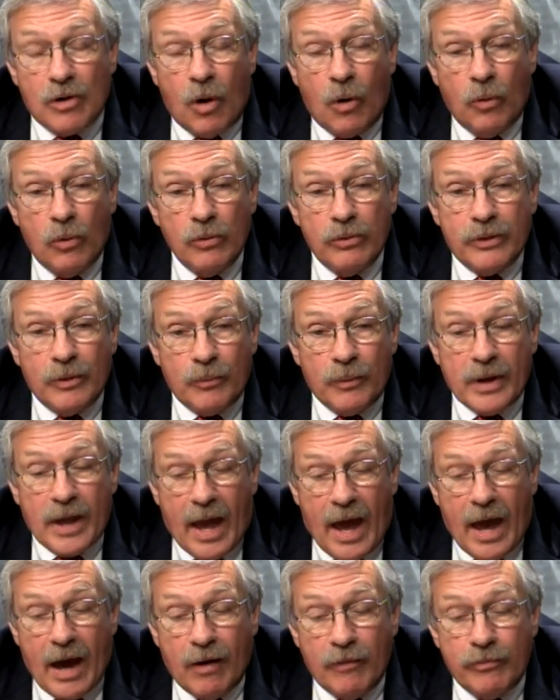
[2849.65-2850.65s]
goal that we
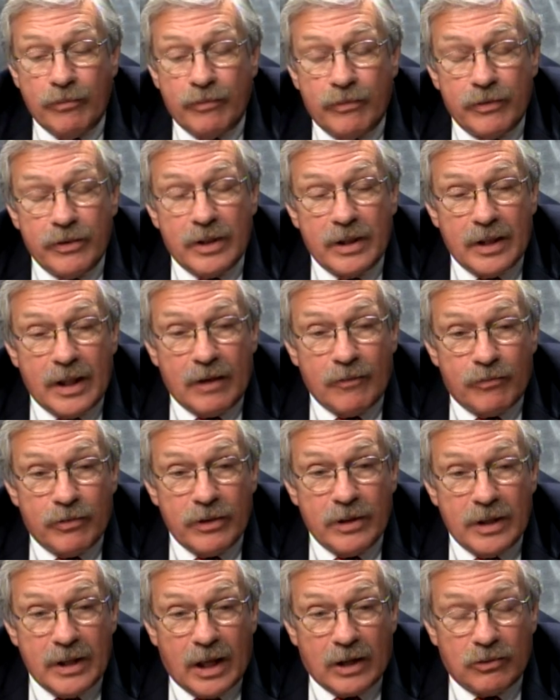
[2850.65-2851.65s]
have for
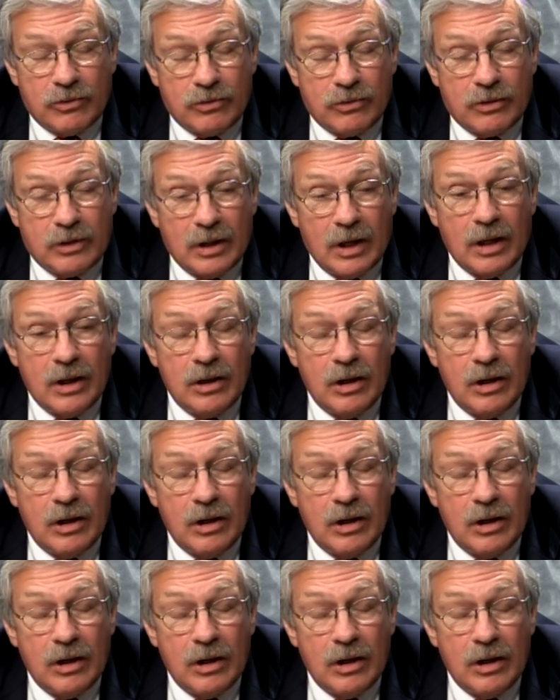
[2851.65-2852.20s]
the next